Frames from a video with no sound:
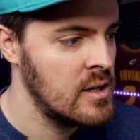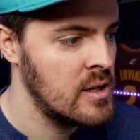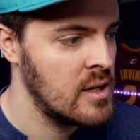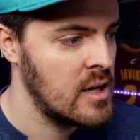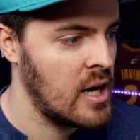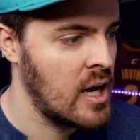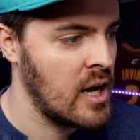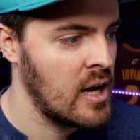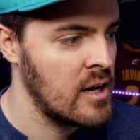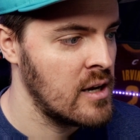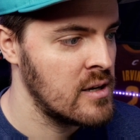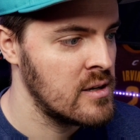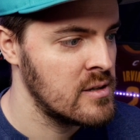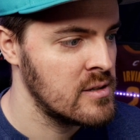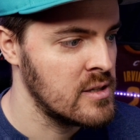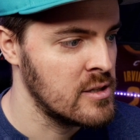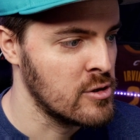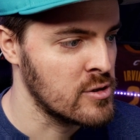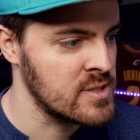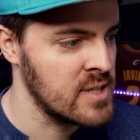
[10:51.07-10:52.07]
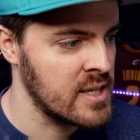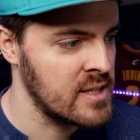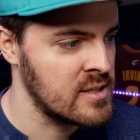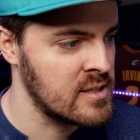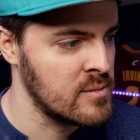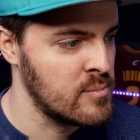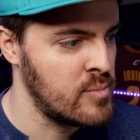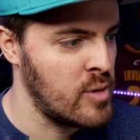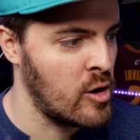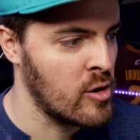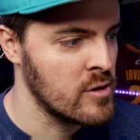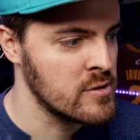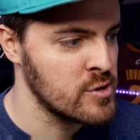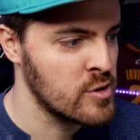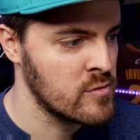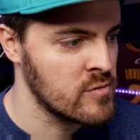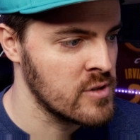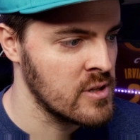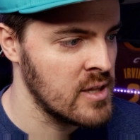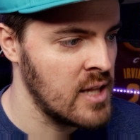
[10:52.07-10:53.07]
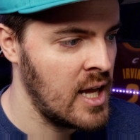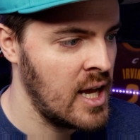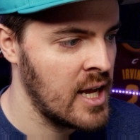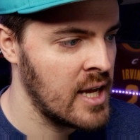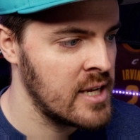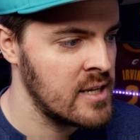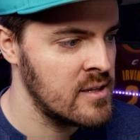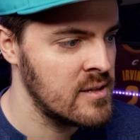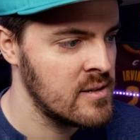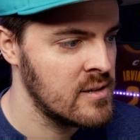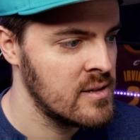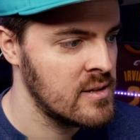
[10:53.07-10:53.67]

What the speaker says: It looks like the bar is over the line,